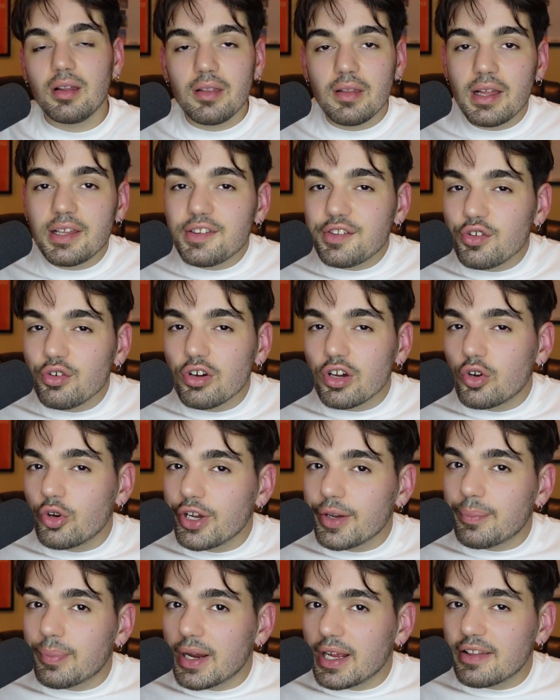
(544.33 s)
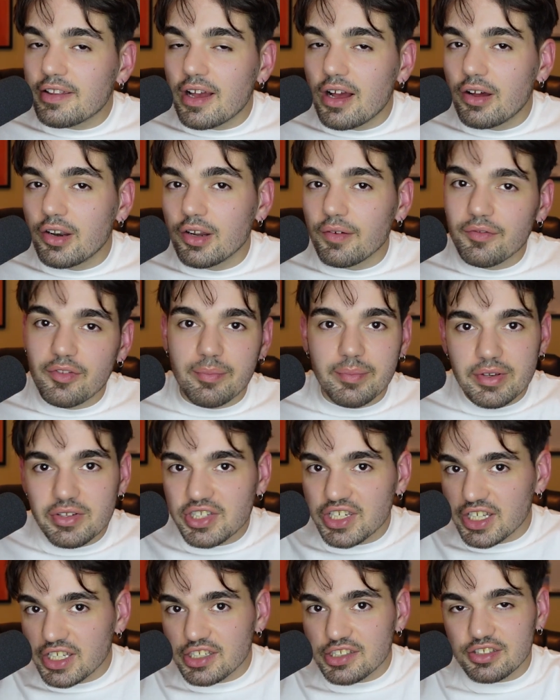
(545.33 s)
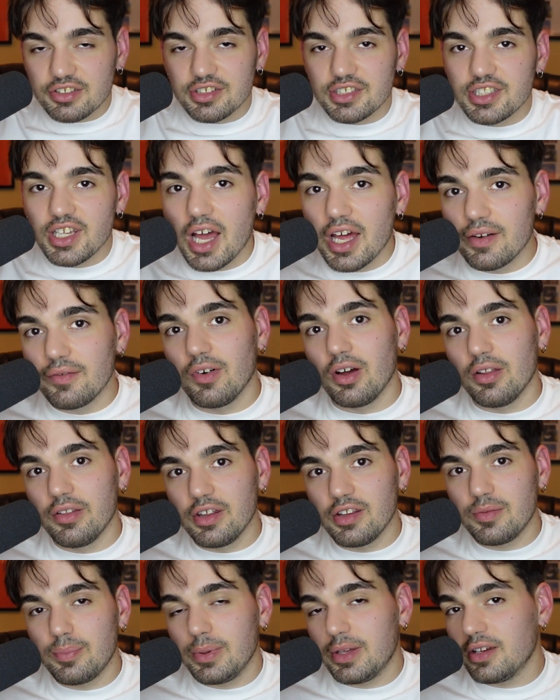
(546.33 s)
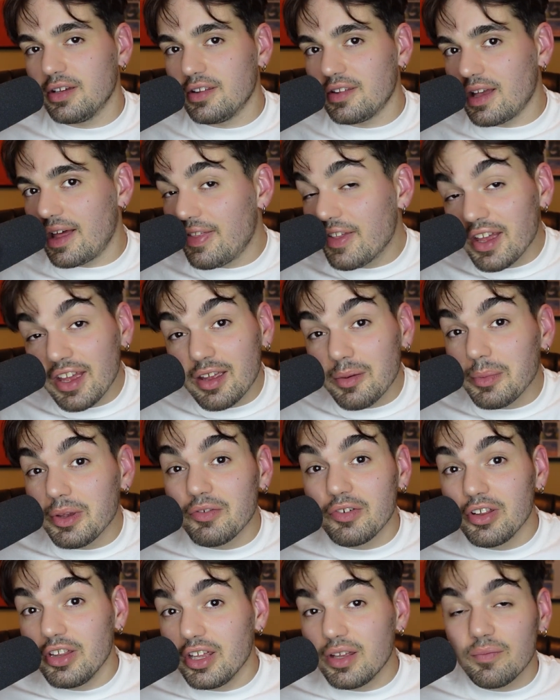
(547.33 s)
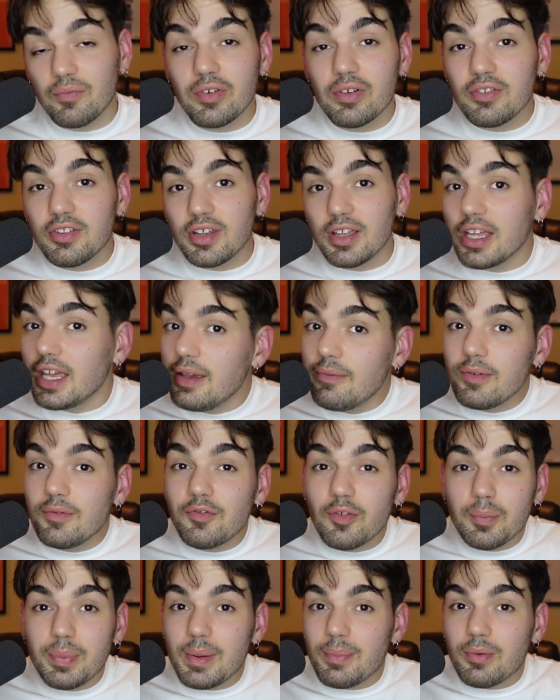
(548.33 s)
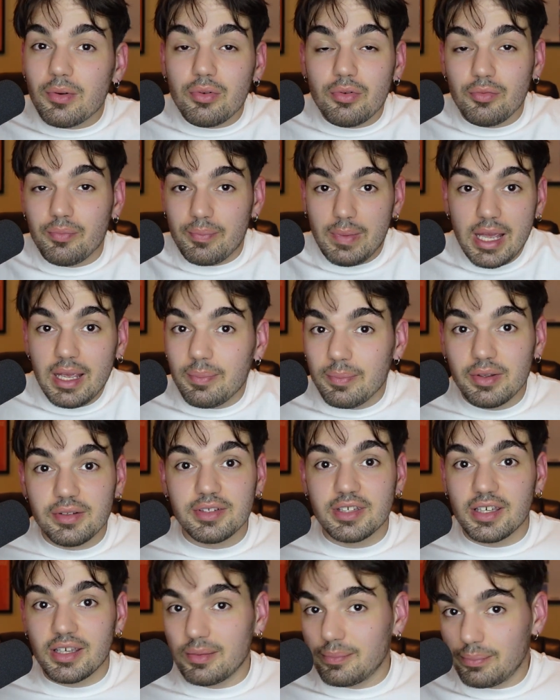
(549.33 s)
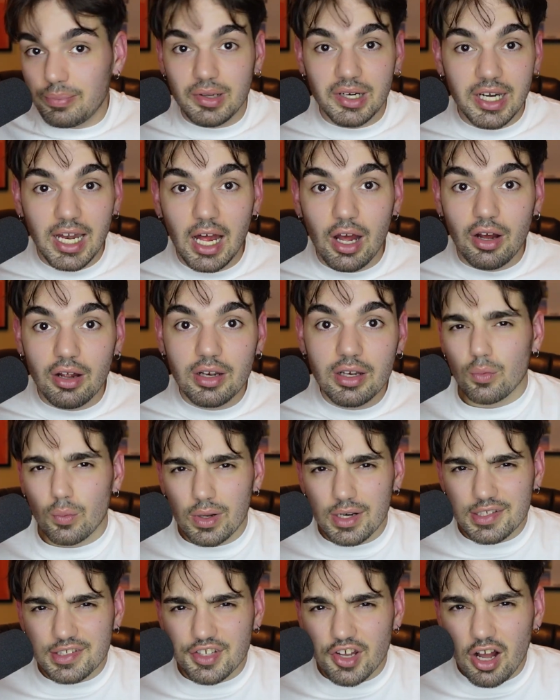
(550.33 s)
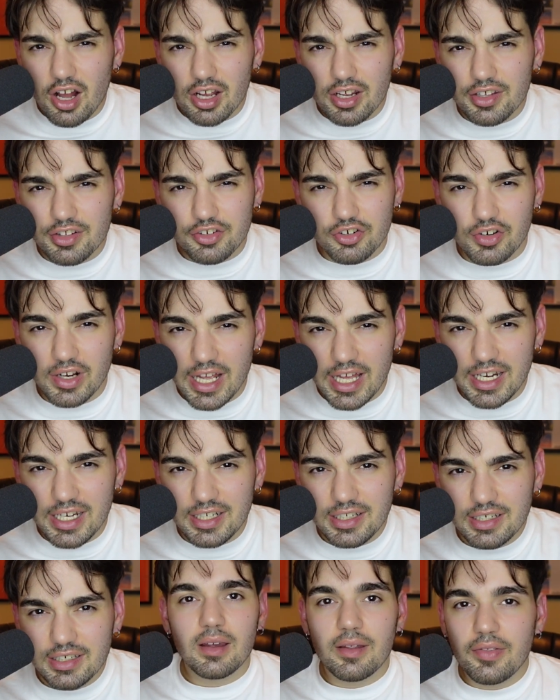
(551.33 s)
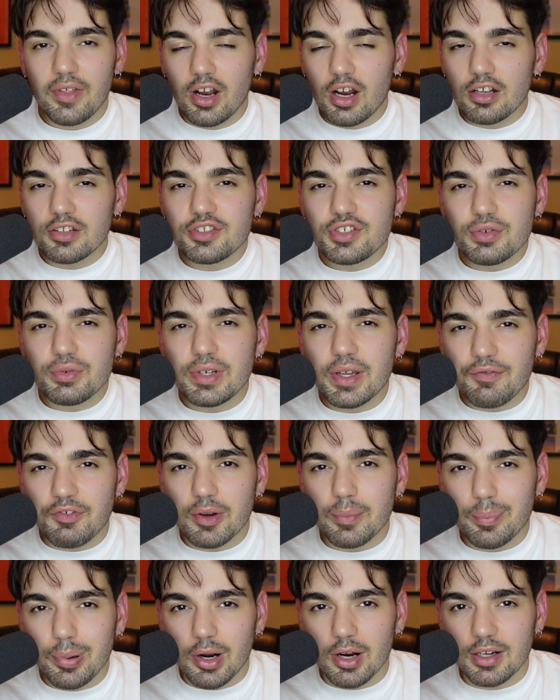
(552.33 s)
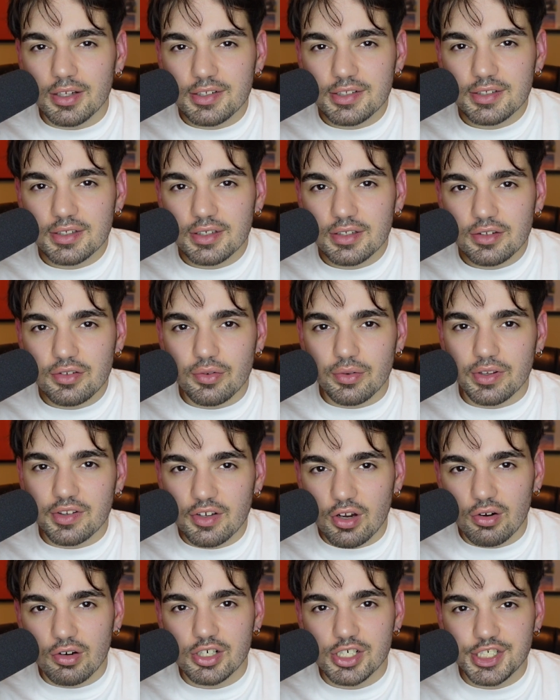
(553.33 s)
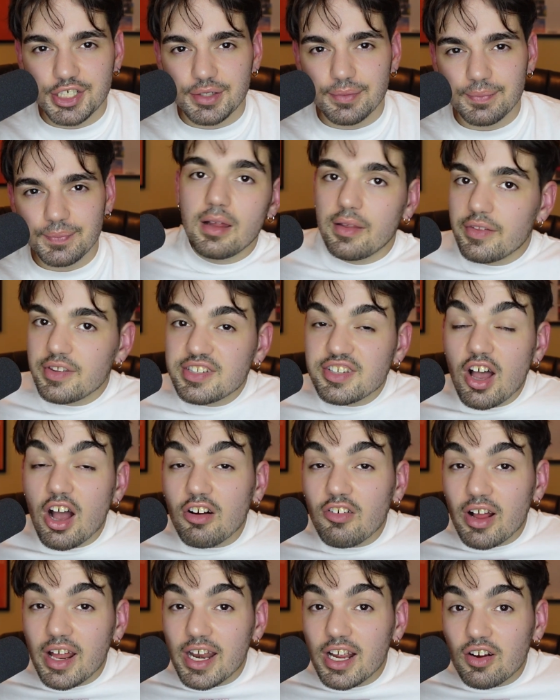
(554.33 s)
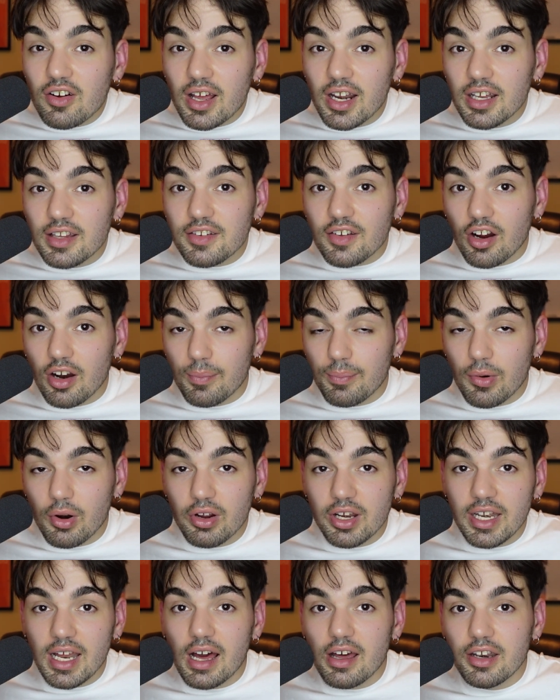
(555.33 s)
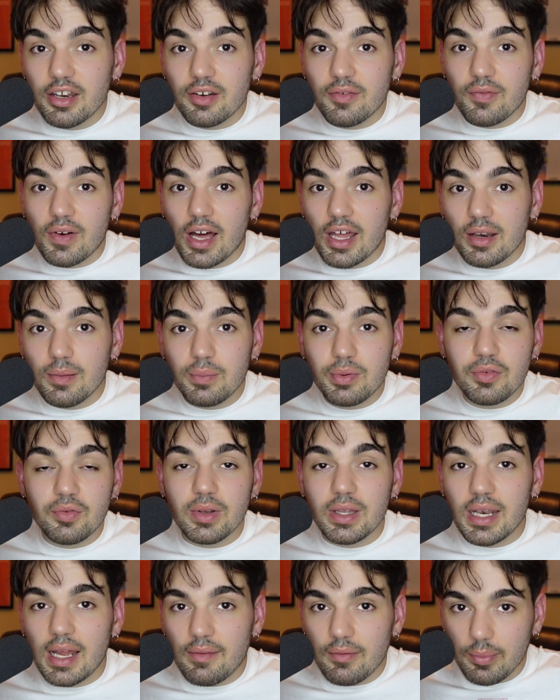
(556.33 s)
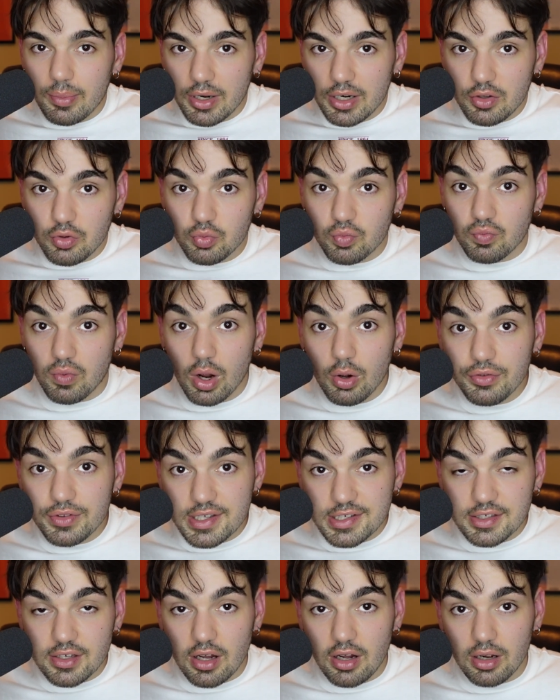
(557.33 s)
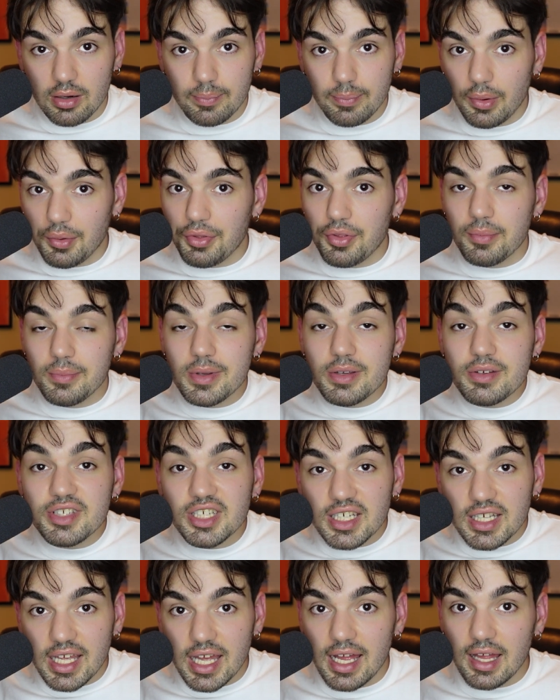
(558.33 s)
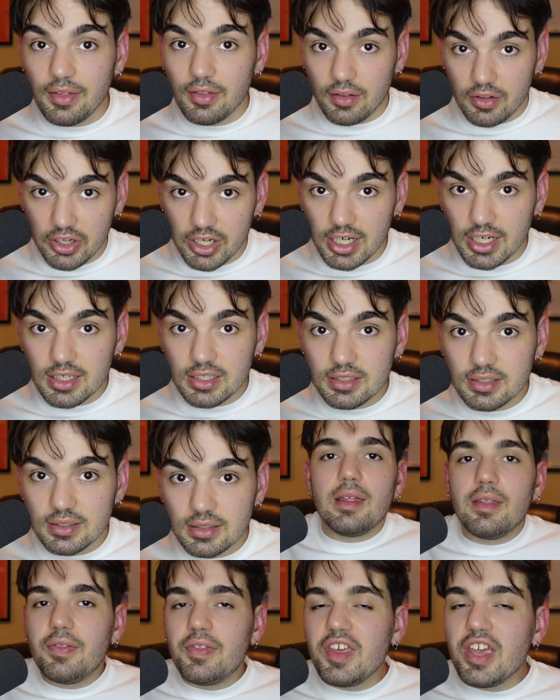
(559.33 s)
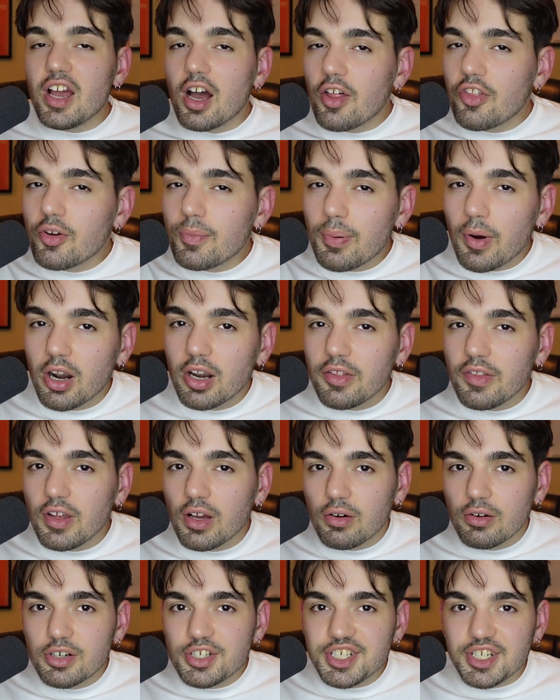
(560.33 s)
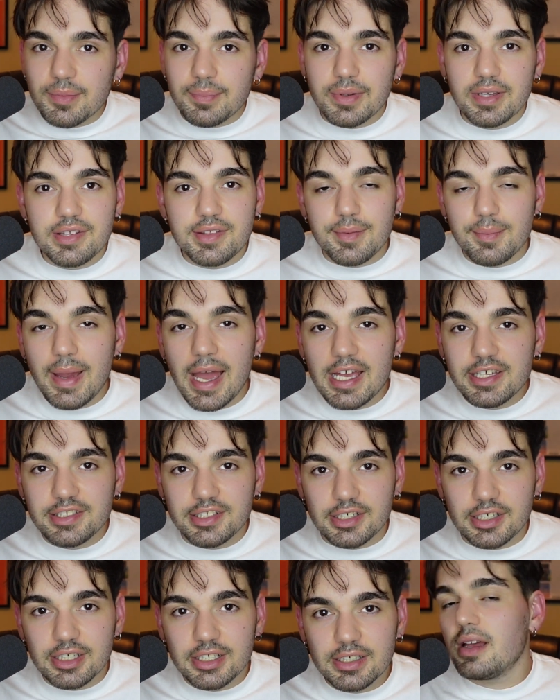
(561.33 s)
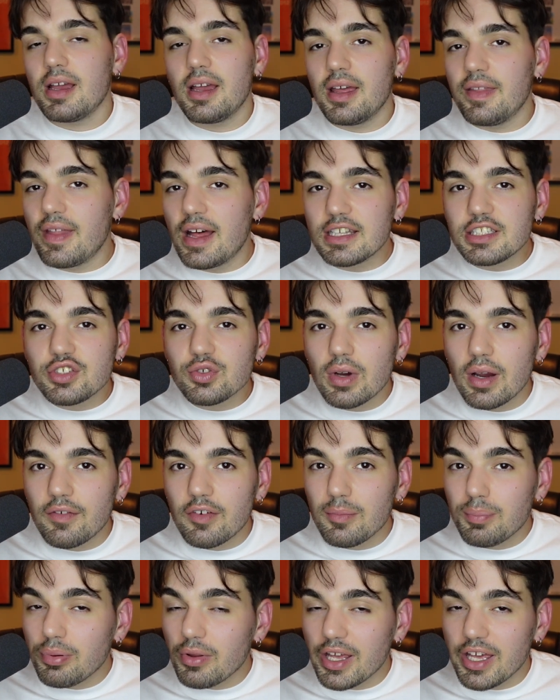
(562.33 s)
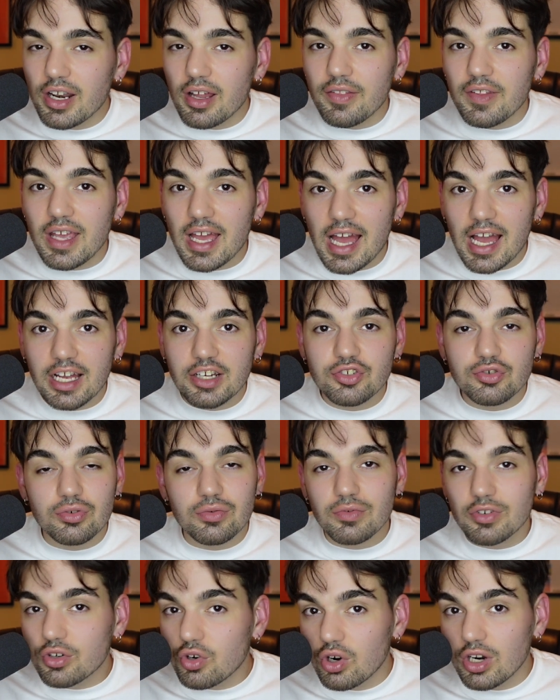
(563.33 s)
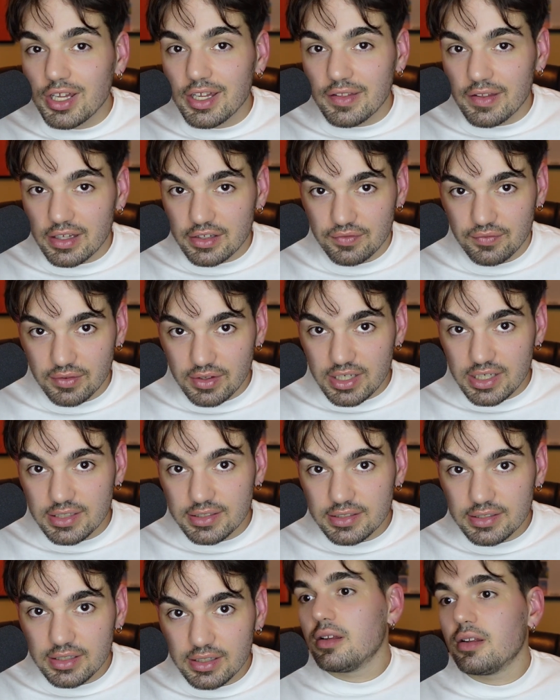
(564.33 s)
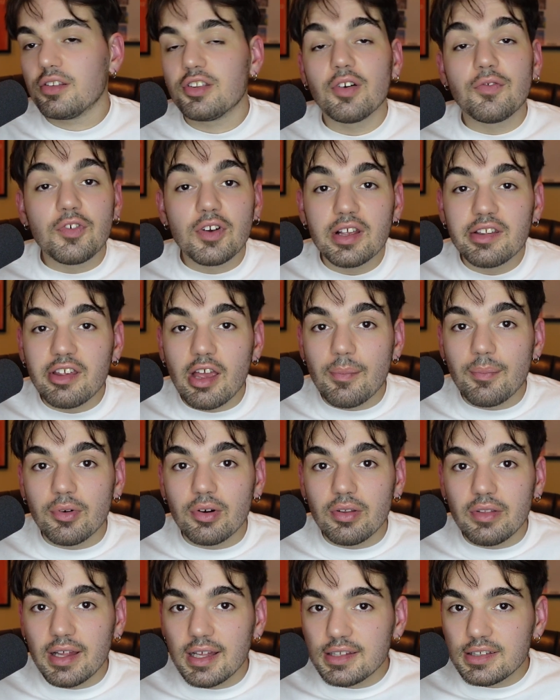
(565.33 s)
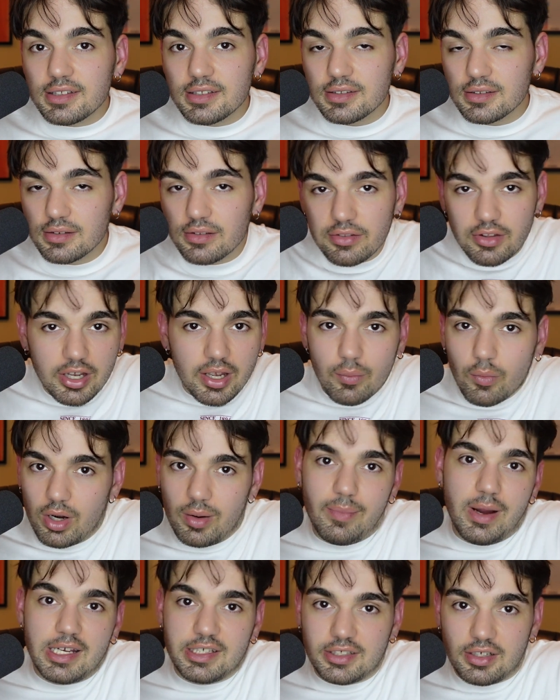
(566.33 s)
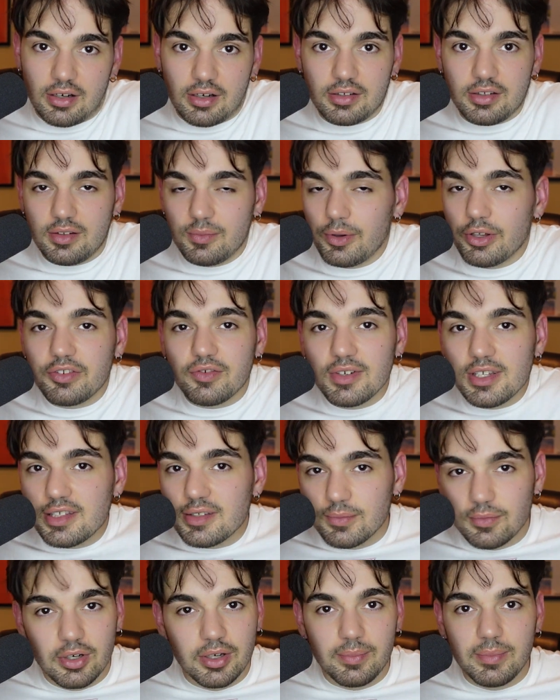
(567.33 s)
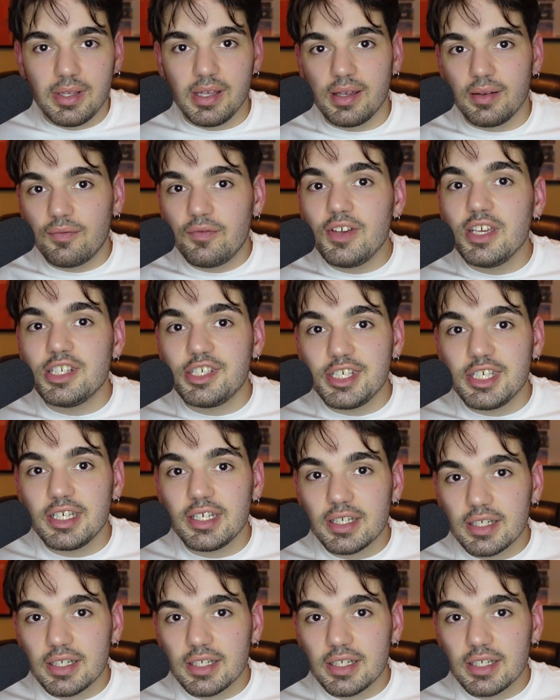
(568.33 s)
Let's do a quick breakdown of the music industry side of all this because I think it can be really confusing even for people who make music and put it out. When a song is created, there are 2 different parts to its ownership. The songwriting credits are broken down and divided between everybody who wrote the song, both the music and the lyrics. The other part of the ownership is the master, and that's whoever played on the actual recording that's released. So for example, let's look at one of my songs, the most recent one being Fiji.